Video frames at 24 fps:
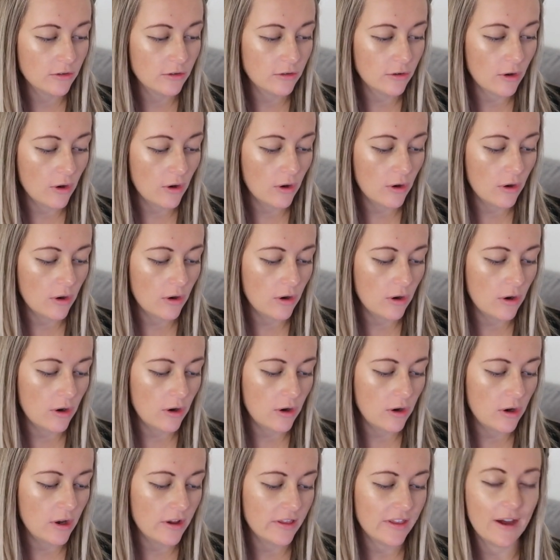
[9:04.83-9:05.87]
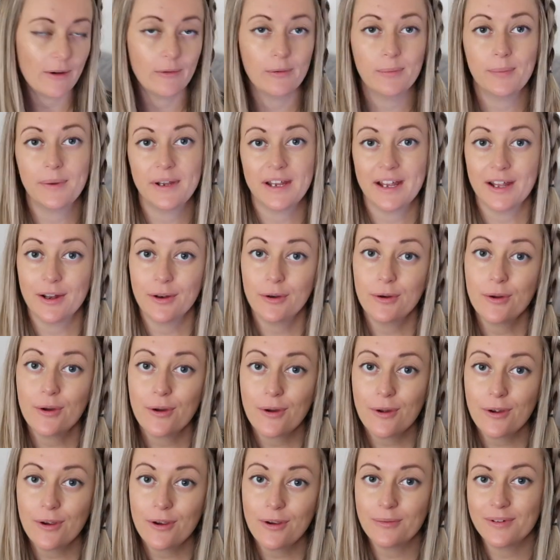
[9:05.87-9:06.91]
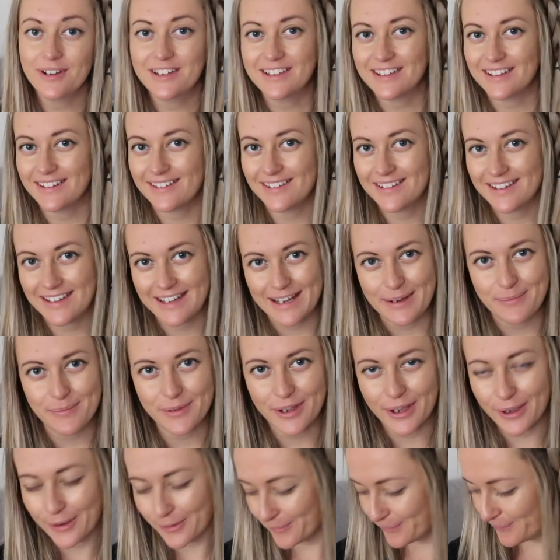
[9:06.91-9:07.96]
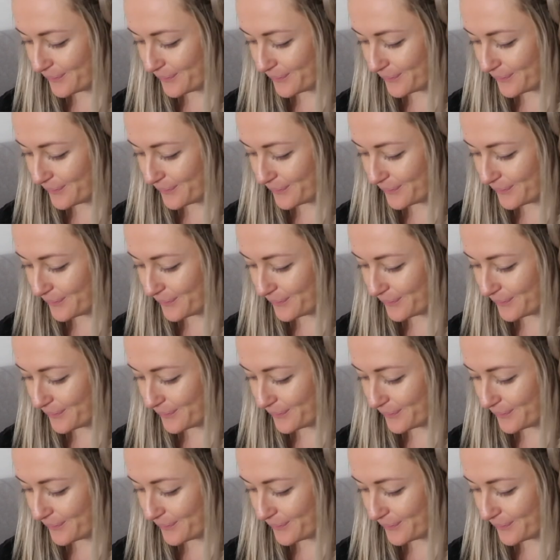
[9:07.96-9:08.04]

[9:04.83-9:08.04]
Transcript: So that would be a no, which is Team Girl.